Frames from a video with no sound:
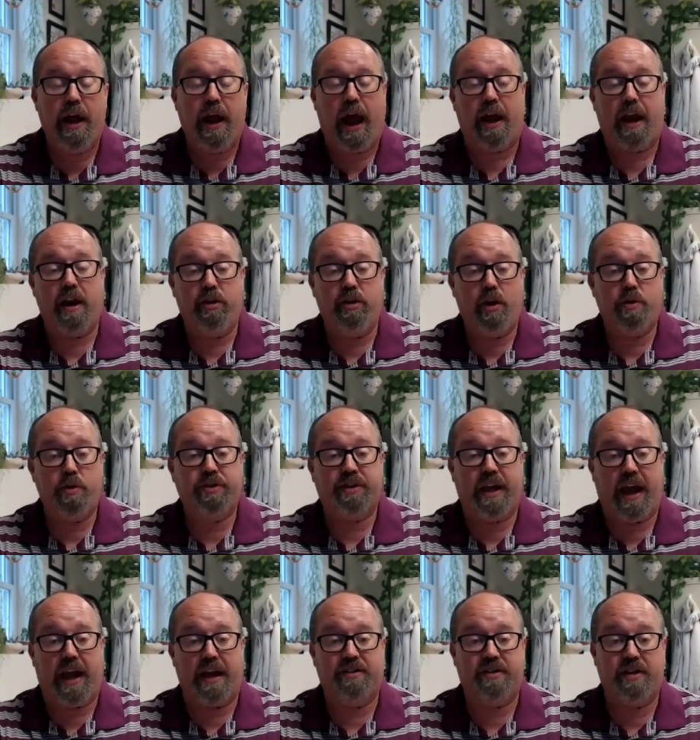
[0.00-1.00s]
And in those
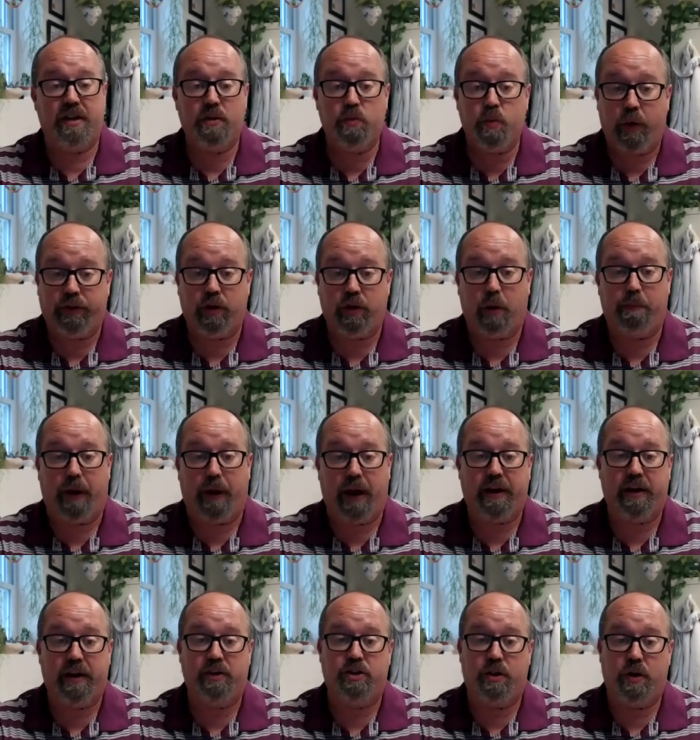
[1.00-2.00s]
cases, with your
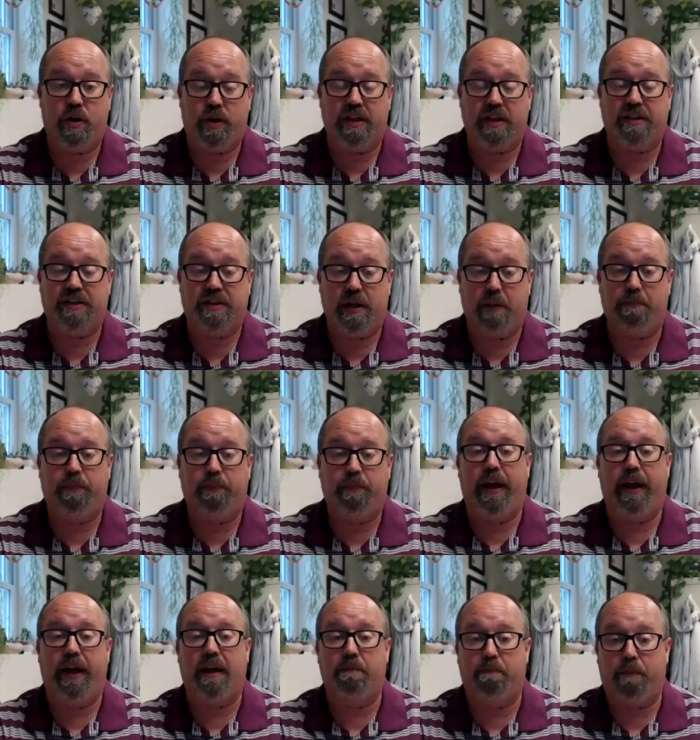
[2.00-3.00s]
buckets, you can
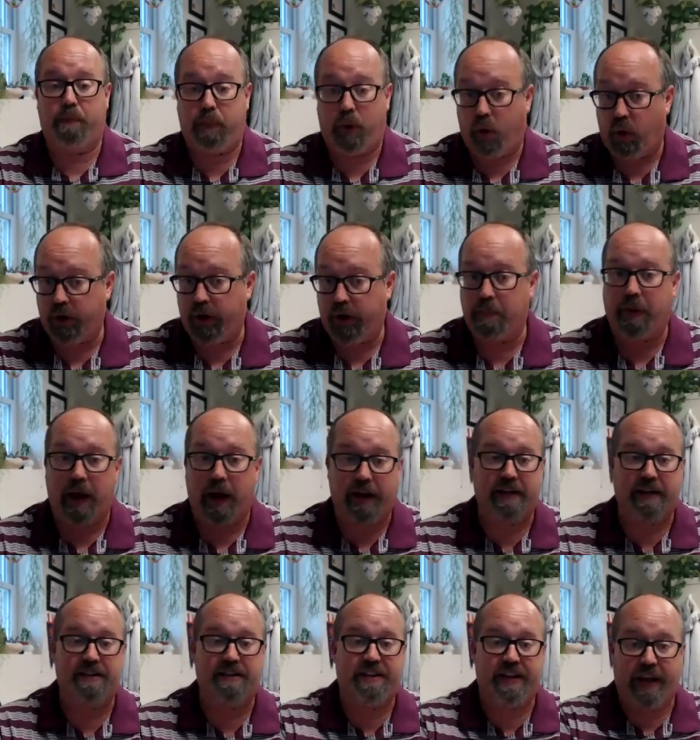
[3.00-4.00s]
simply pull your
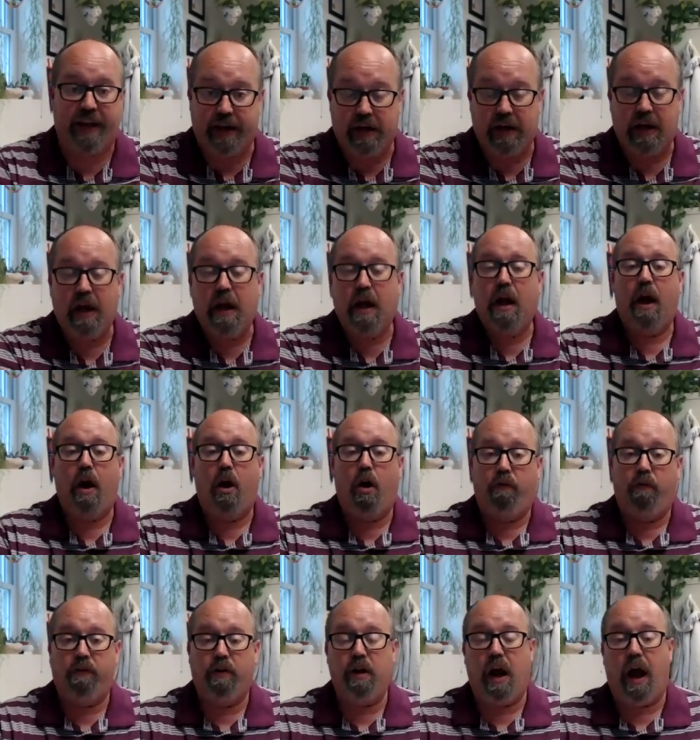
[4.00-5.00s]
buckets in
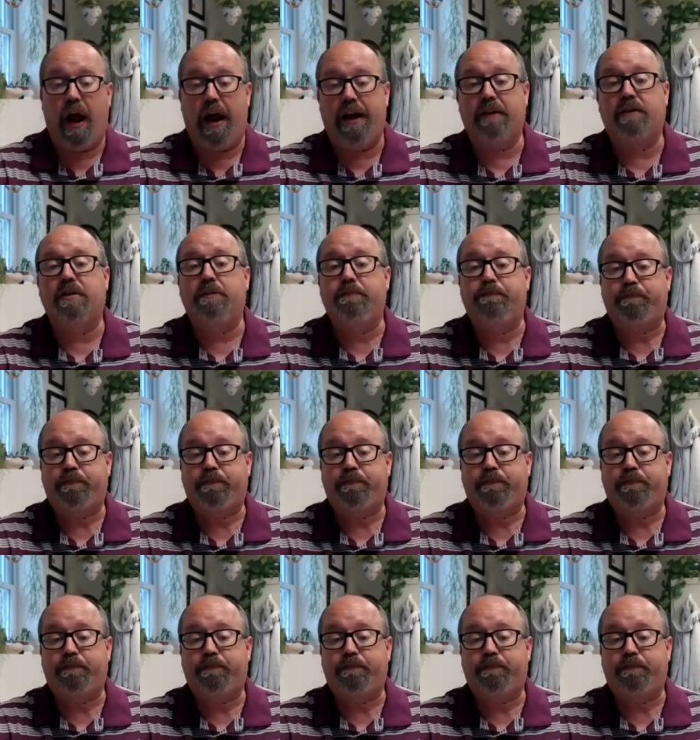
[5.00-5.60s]
overnight